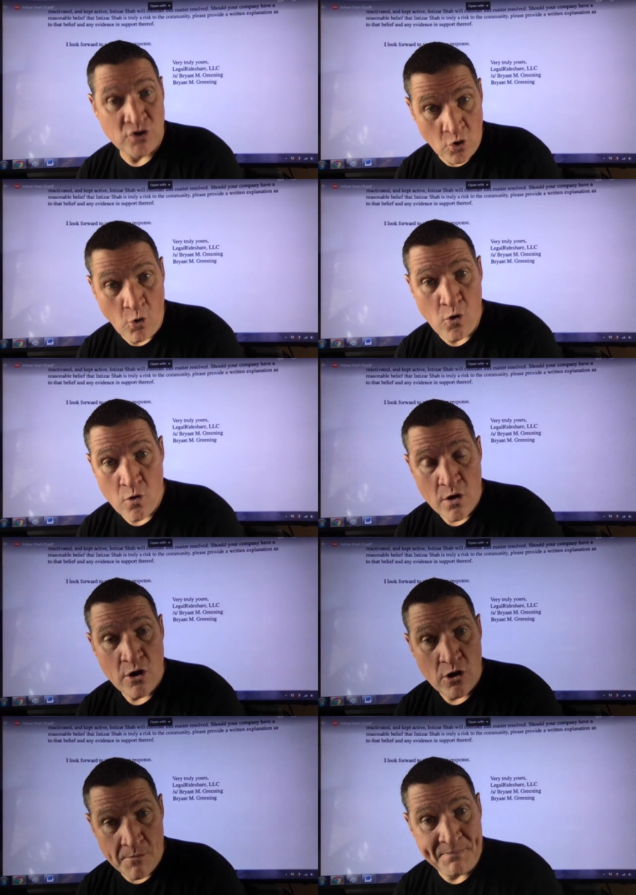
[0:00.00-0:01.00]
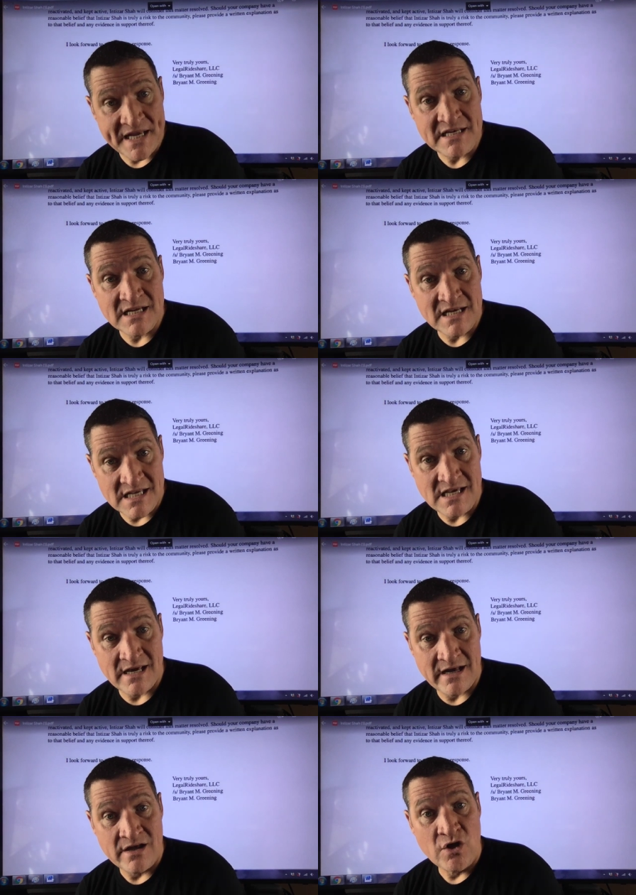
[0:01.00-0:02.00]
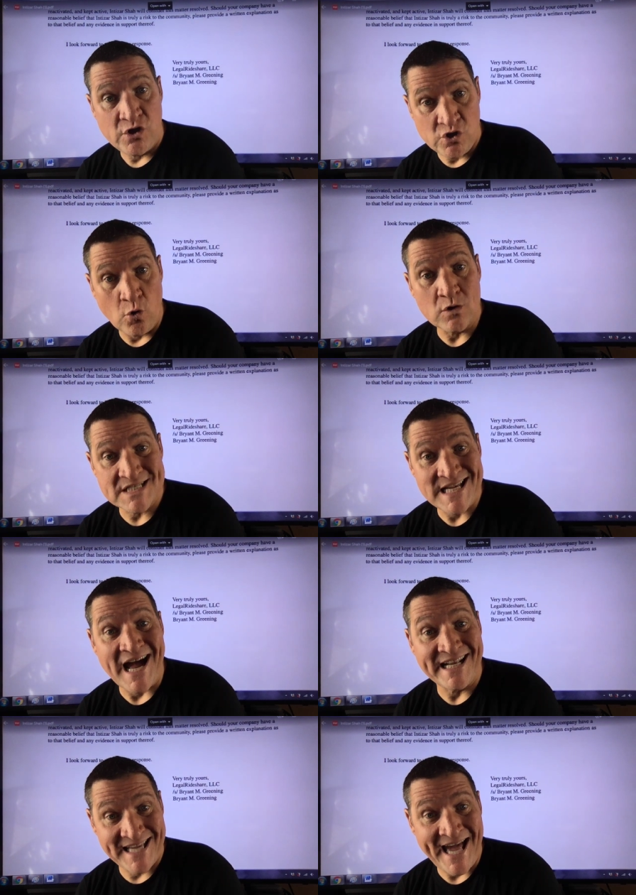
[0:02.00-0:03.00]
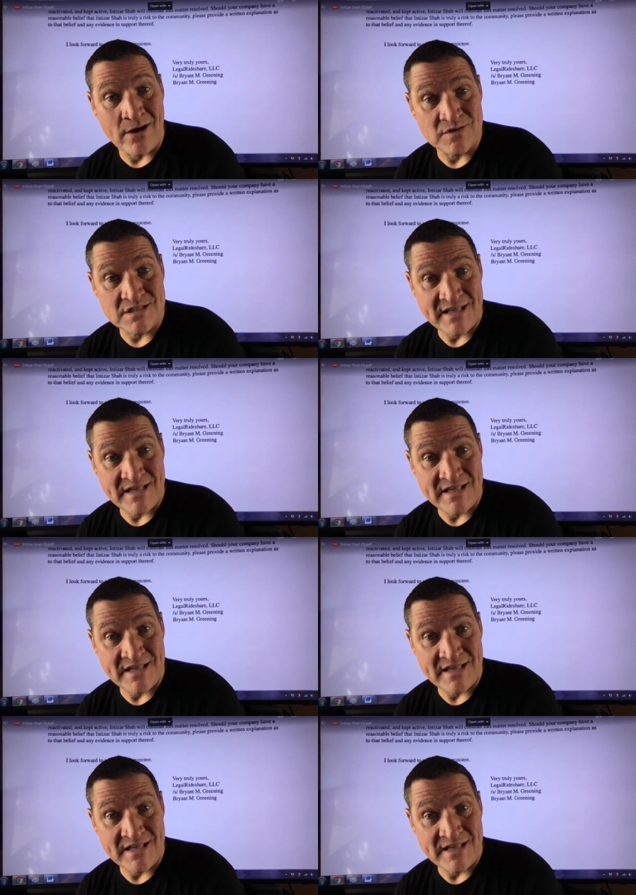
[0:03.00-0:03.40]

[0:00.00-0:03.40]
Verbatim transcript: Your opinion here your side counts.